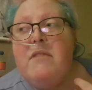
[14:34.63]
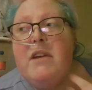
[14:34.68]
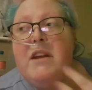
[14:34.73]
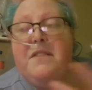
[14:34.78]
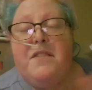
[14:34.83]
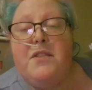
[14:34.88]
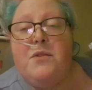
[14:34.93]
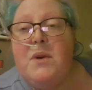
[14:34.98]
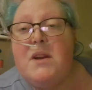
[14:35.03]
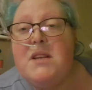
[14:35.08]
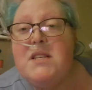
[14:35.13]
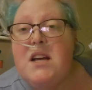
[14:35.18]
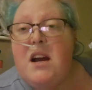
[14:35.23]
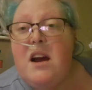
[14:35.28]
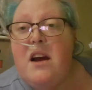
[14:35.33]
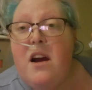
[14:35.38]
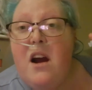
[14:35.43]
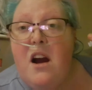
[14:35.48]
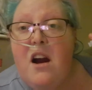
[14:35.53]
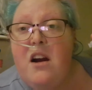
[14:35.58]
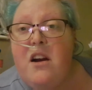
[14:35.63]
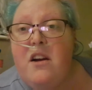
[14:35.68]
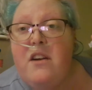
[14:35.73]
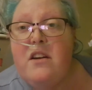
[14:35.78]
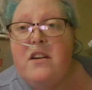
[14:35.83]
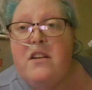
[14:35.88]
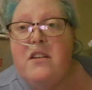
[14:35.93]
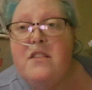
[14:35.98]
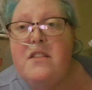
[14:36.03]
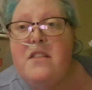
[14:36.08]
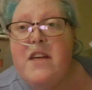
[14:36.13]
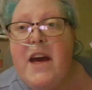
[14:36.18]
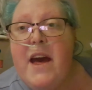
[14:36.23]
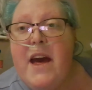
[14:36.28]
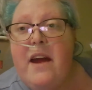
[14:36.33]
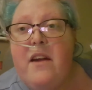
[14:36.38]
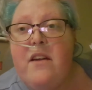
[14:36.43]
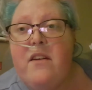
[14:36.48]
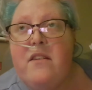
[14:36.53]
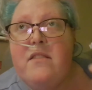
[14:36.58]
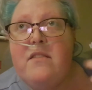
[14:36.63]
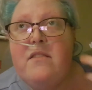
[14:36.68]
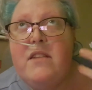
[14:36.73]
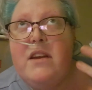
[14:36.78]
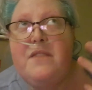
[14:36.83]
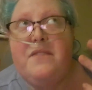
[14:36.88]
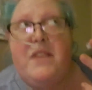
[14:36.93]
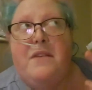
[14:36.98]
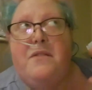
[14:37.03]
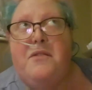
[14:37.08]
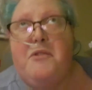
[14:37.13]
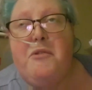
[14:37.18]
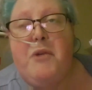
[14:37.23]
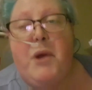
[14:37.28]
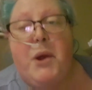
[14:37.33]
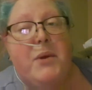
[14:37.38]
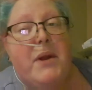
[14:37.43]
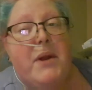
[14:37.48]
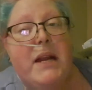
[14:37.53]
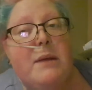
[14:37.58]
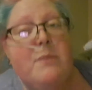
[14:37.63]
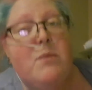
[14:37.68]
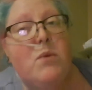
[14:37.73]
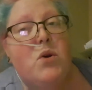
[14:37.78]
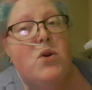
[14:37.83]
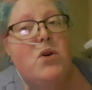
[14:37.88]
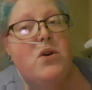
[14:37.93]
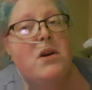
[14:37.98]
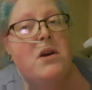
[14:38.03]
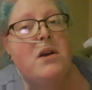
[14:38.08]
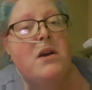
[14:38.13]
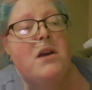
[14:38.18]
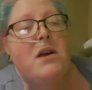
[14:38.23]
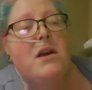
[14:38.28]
if the ones that are there, if they've grown anymore.